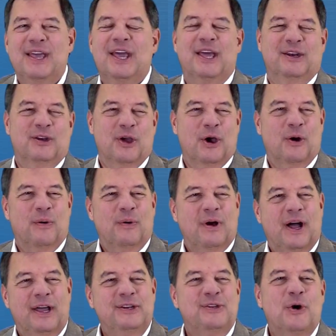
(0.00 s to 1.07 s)
And no,
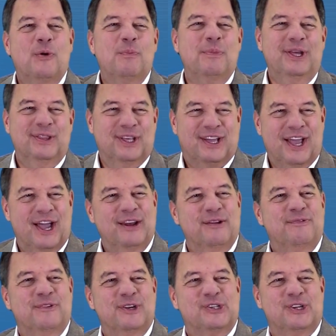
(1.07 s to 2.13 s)
I don't mean the kind
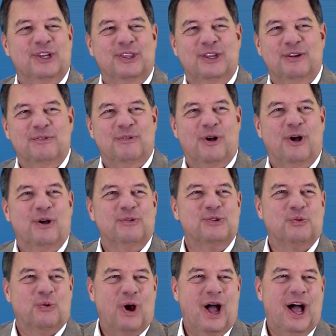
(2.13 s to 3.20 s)
of fishing that
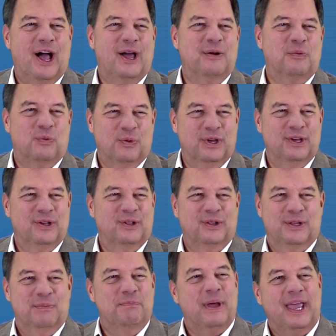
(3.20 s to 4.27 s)
involves rod,
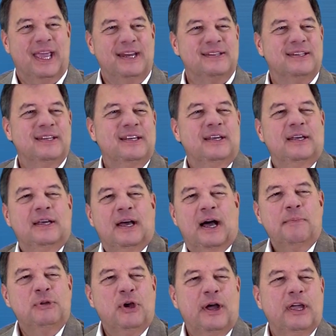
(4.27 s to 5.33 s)
reel, and bait.
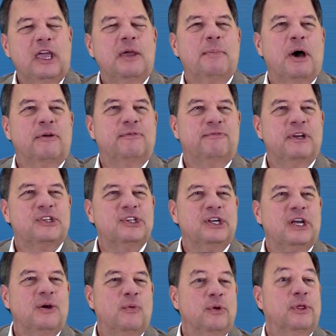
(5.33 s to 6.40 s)
I'm talking about
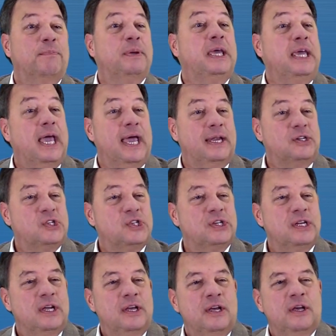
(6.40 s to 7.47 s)
fishing with a
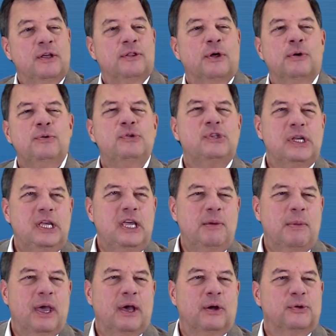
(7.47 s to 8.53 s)
PH. Those
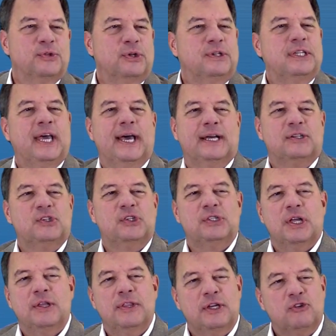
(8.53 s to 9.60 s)
emails or
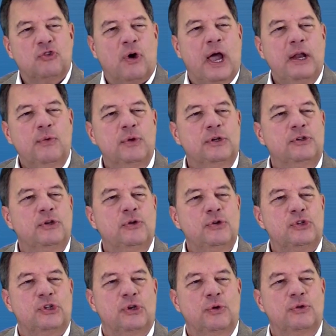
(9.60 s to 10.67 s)
texts that try to
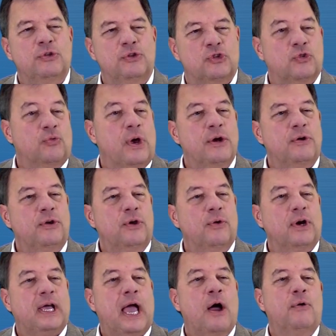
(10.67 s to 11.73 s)
induce you to surrender
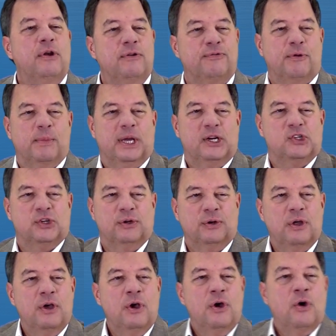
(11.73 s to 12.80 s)
your account
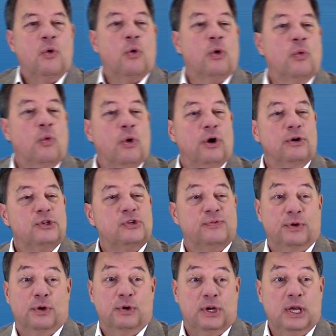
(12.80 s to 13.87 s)
information, or worse,
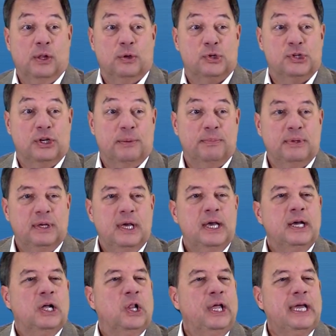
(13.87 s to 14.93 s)
for your dealership,
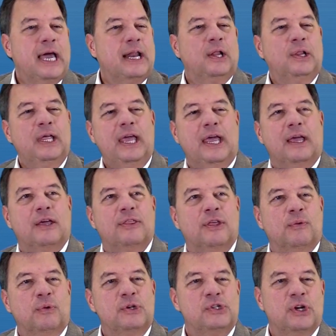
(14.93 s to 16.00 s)
click on a link
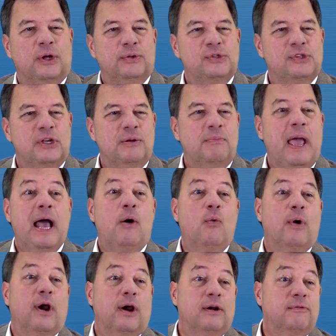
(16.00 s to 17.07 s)
that results in
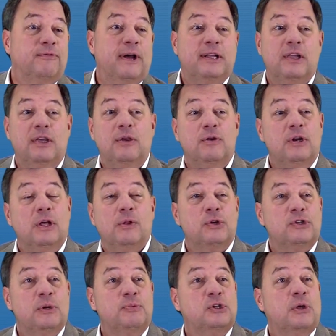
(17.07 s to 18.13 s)
malware infecting your
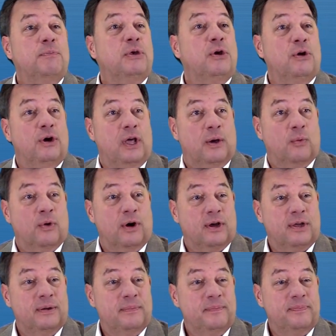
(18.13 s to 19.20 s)
dealership's computer
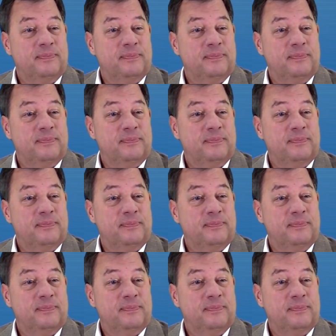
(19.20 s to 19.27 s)
network.